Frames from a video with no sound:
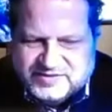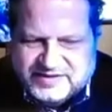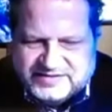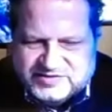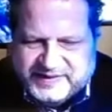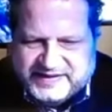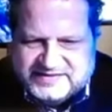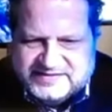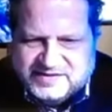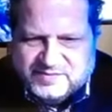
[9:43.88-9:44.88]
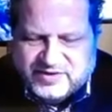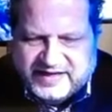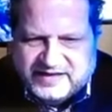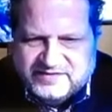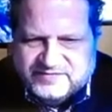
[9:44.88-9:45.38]
spaces in the
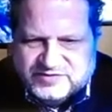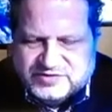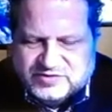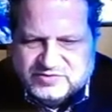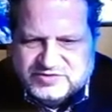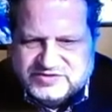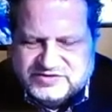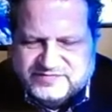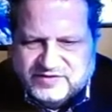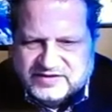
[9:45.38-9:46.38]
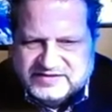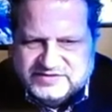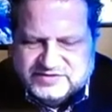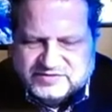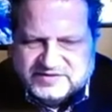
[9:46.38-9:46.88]
brain for solutions to fall
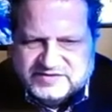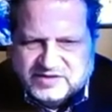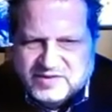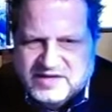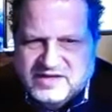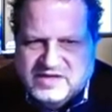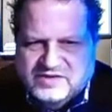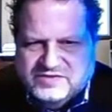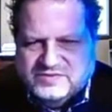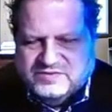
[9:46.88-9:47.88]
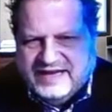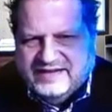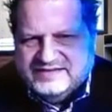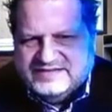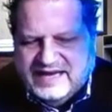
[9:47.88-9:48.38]
into. And so the reality is,
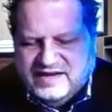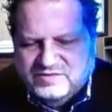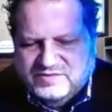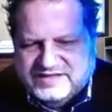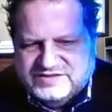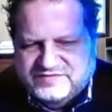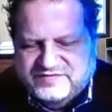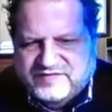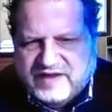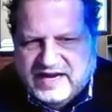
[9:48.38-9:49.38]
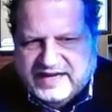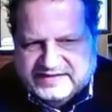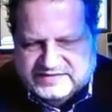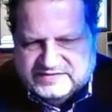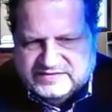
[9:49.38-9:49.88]
how do we actually find
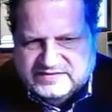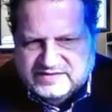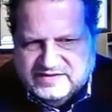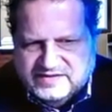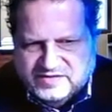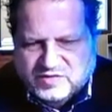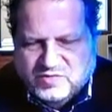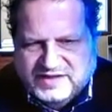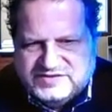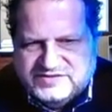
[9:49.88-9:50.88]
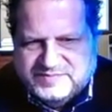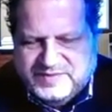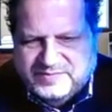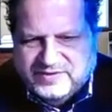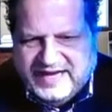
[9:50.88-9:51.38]
the questions that
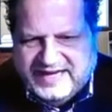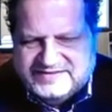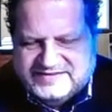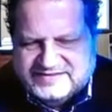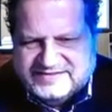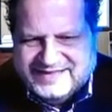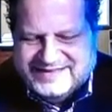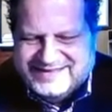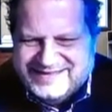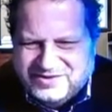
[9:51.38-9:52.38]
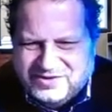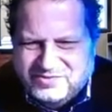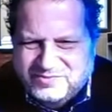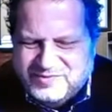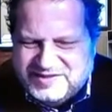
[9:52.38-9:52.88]
people ask to say,
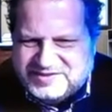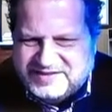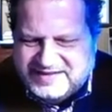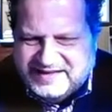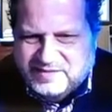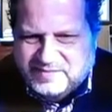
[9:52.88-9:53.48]
we should think about